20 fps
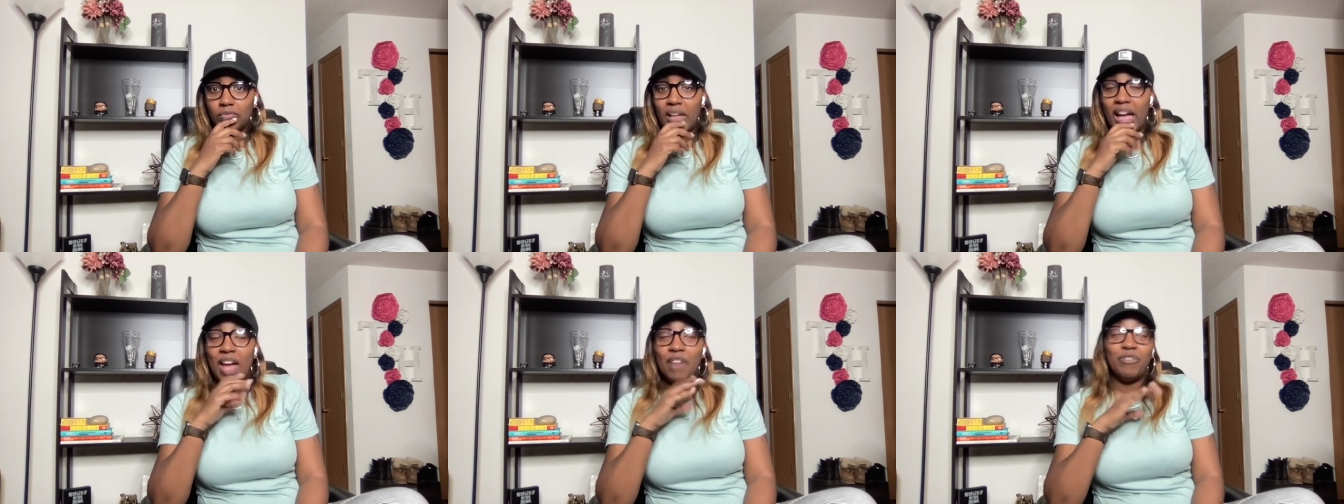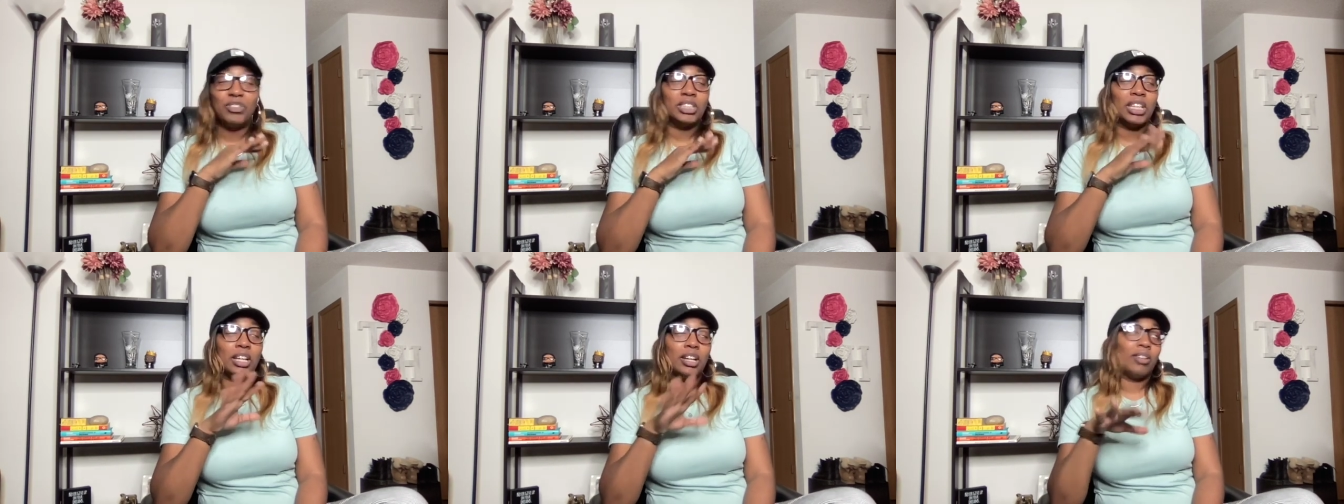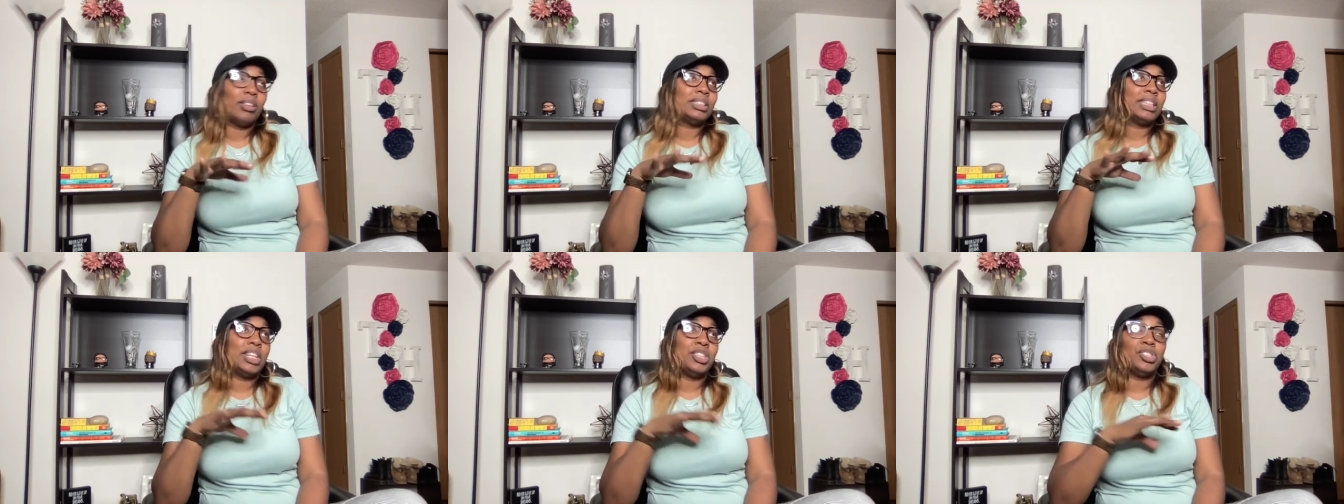I feel like a
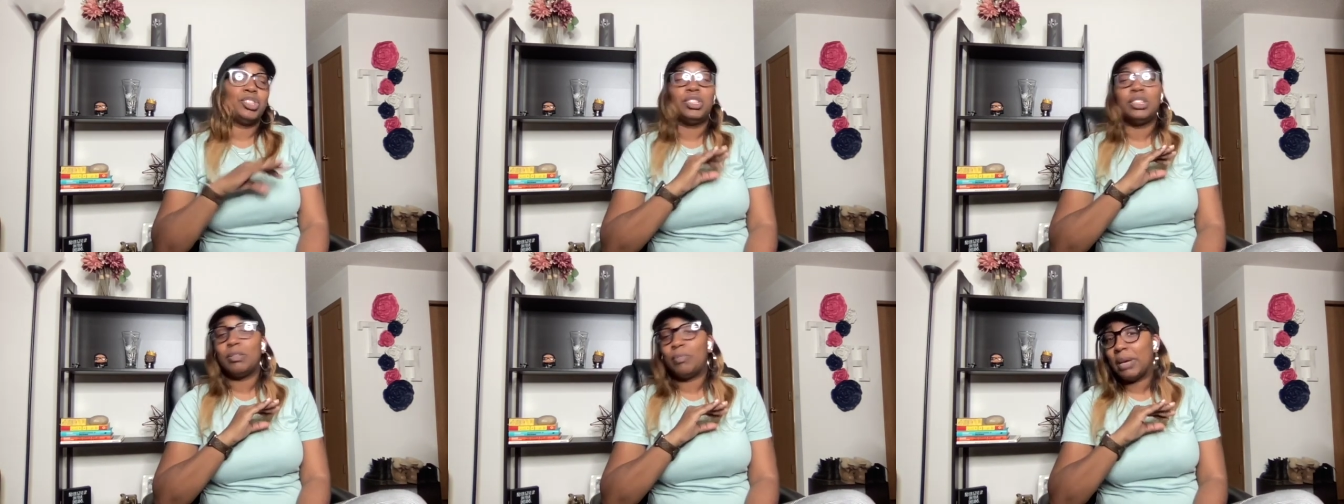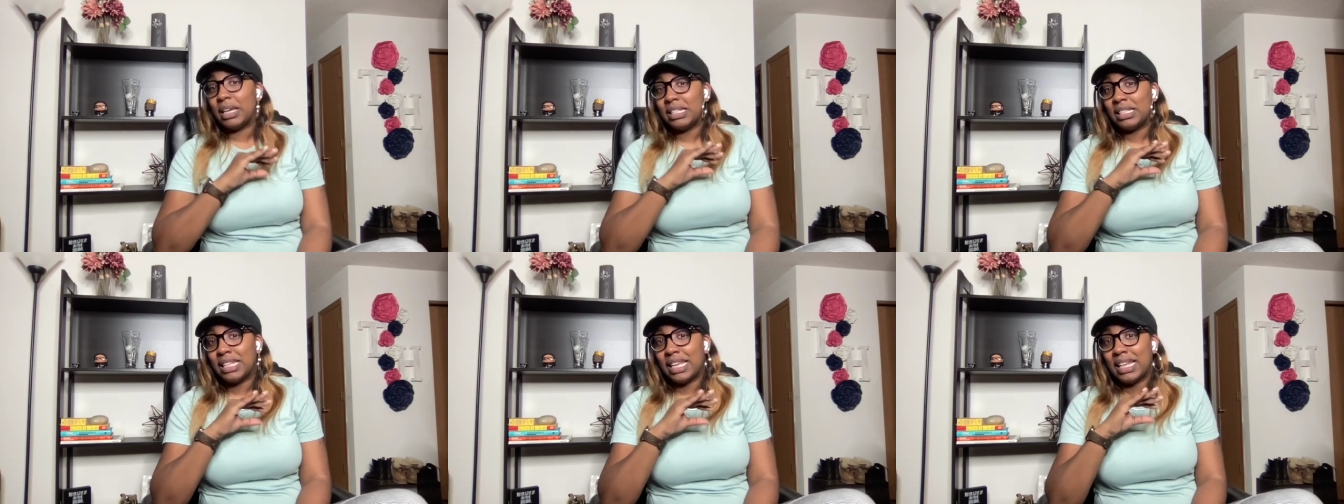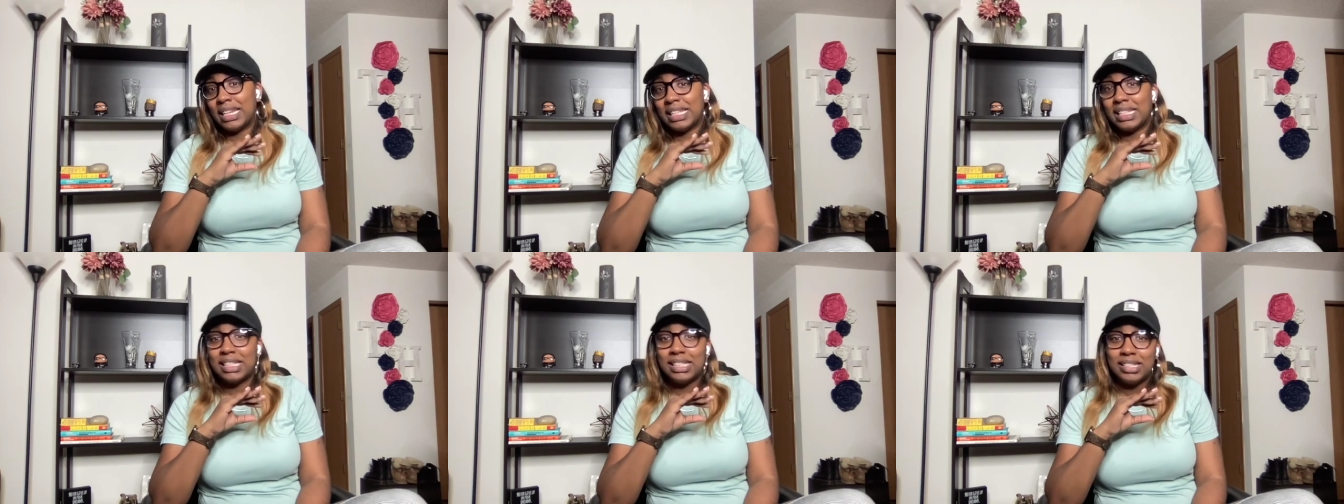relationship is
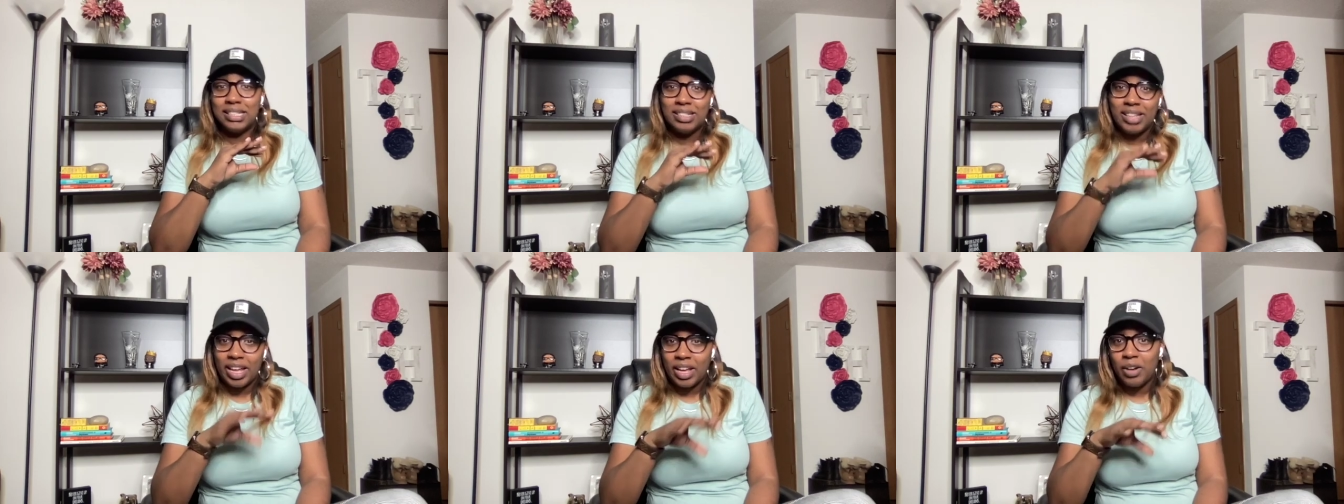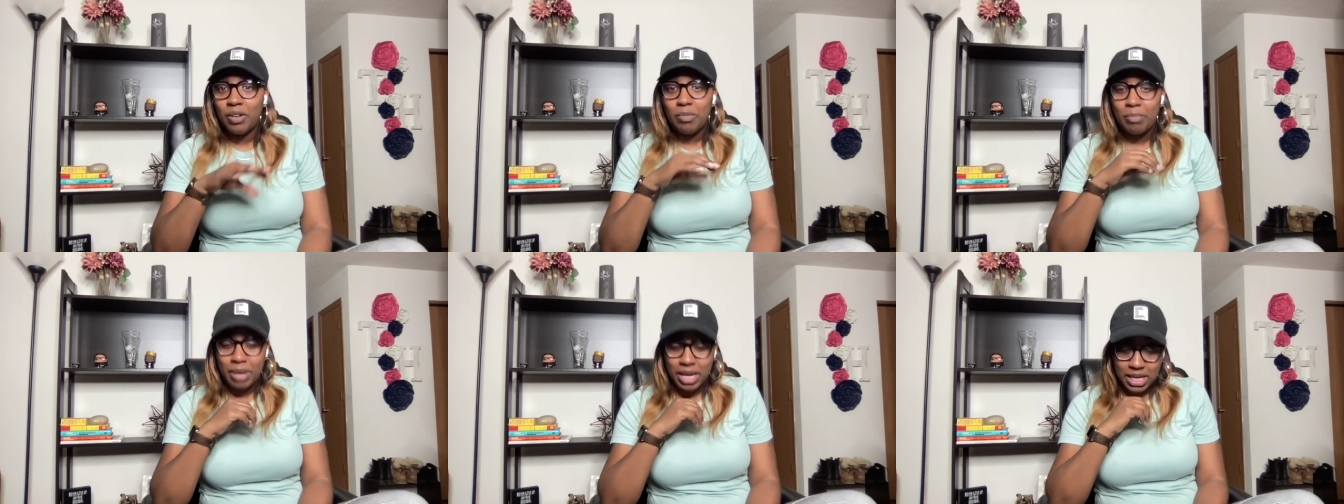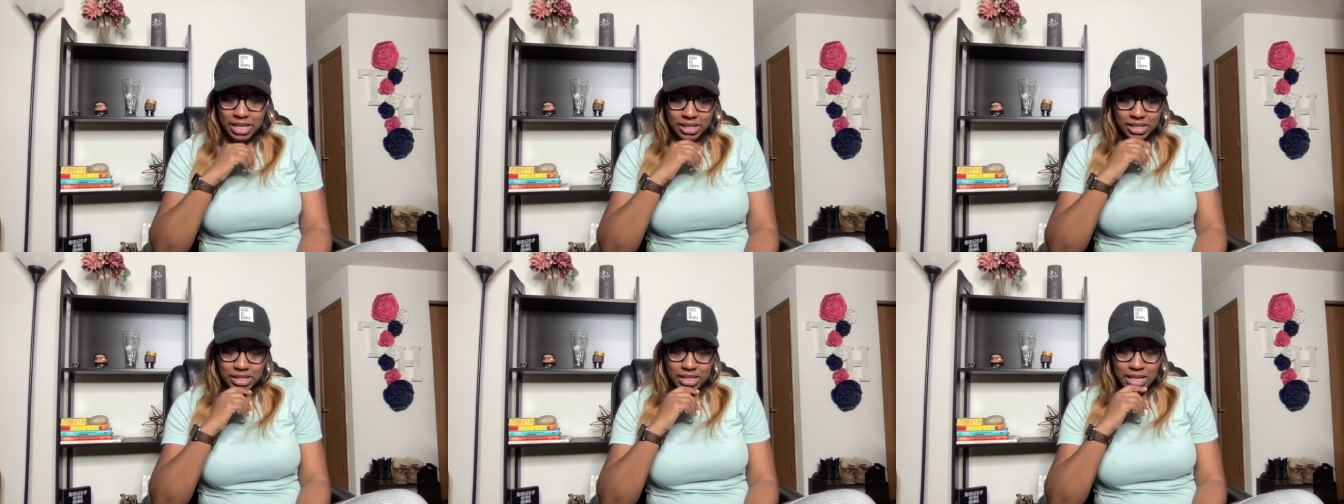at a
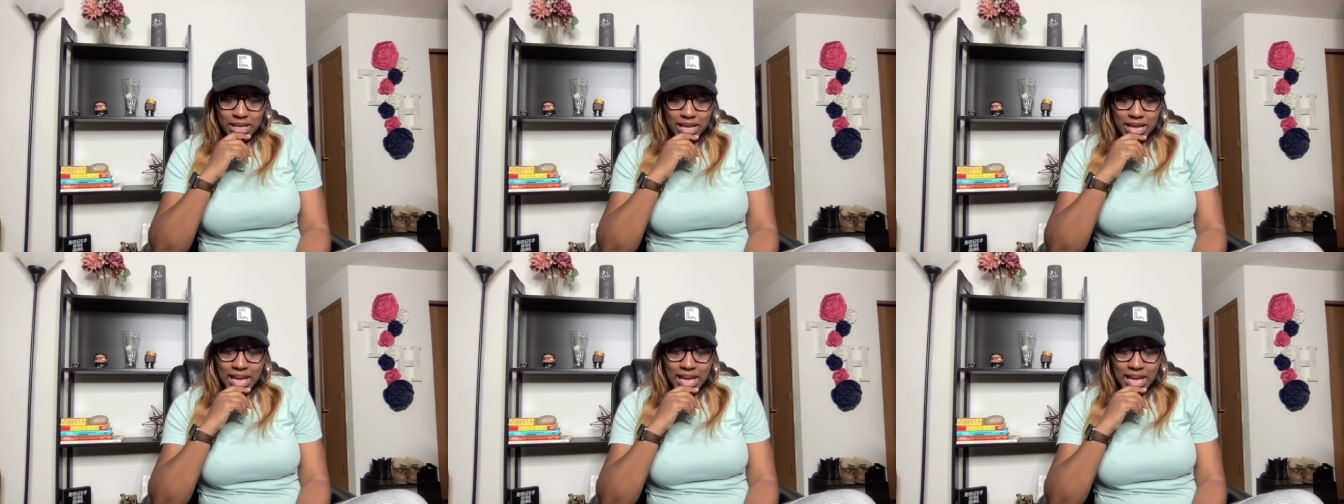stalemate.